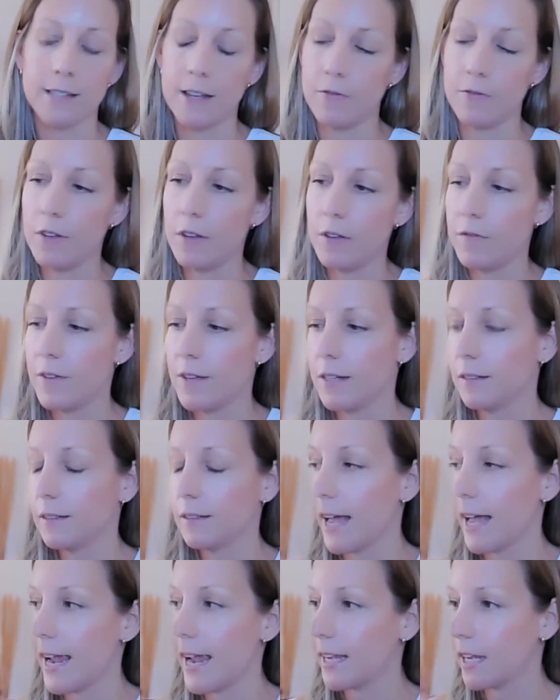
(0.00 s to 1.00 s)
if you feel
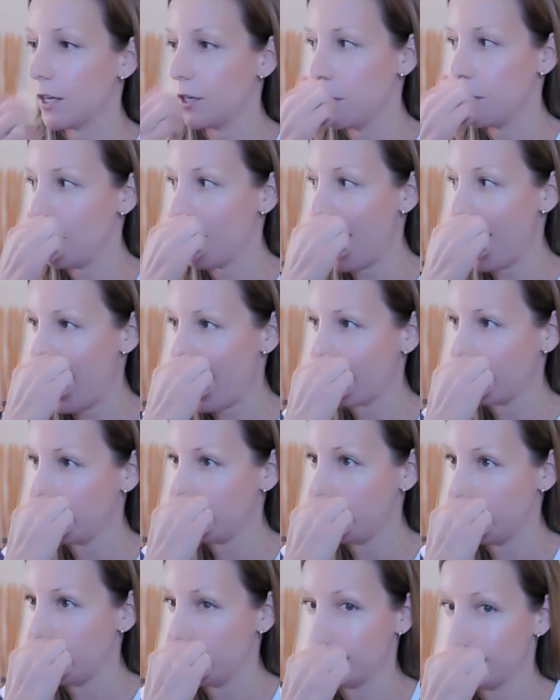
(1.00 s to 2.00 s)
like you have
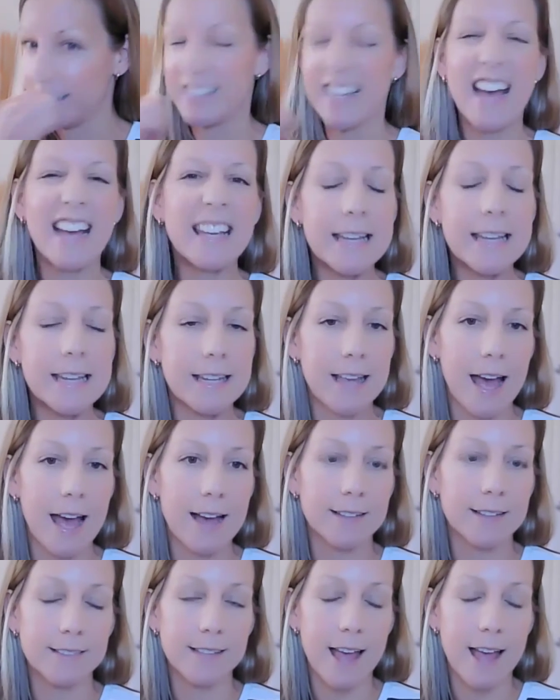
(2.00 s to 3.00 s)
to second
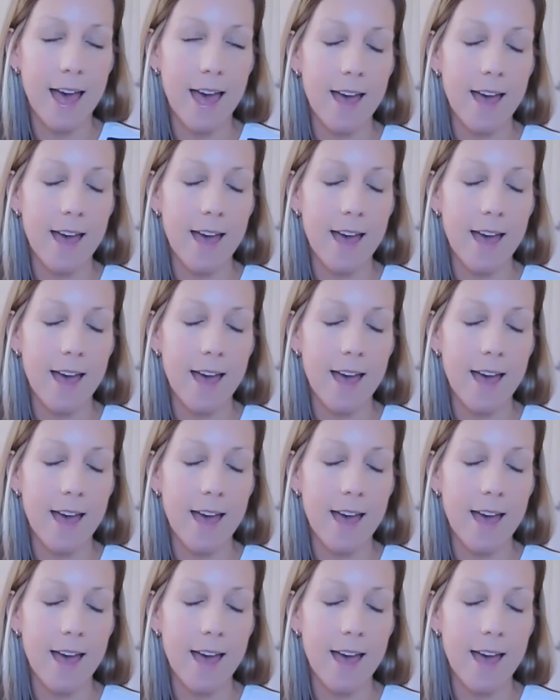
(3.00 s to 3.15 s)
guess